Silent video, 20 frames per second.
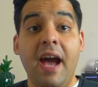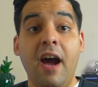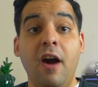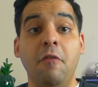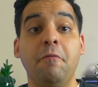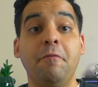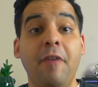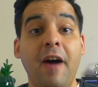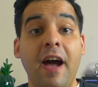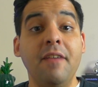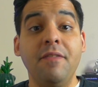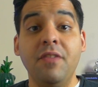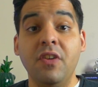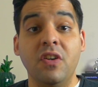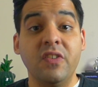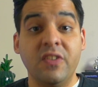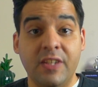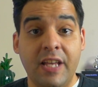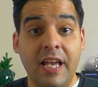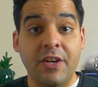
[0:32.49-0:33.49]
now, 5
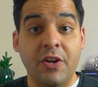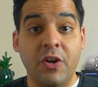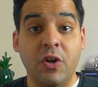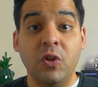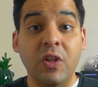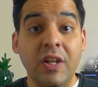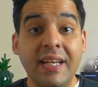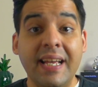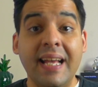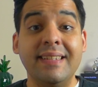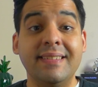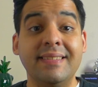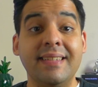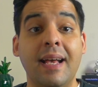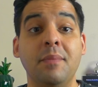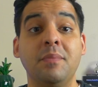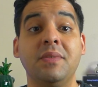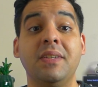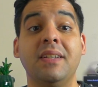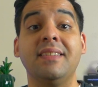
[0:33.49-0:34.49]
years later, look at
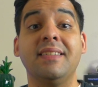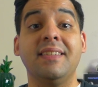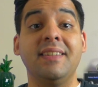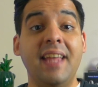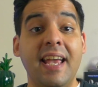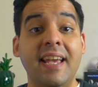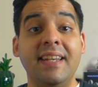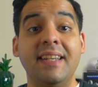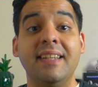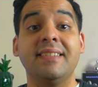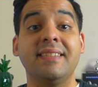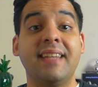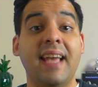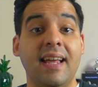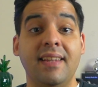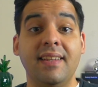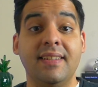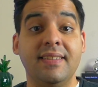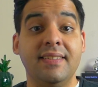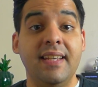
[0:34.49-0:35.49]
Samsung's latest
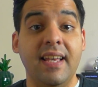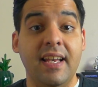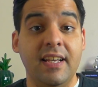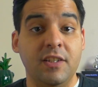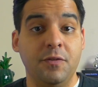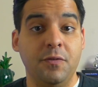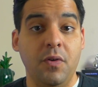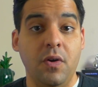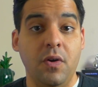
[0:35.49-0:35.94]
Galaxy S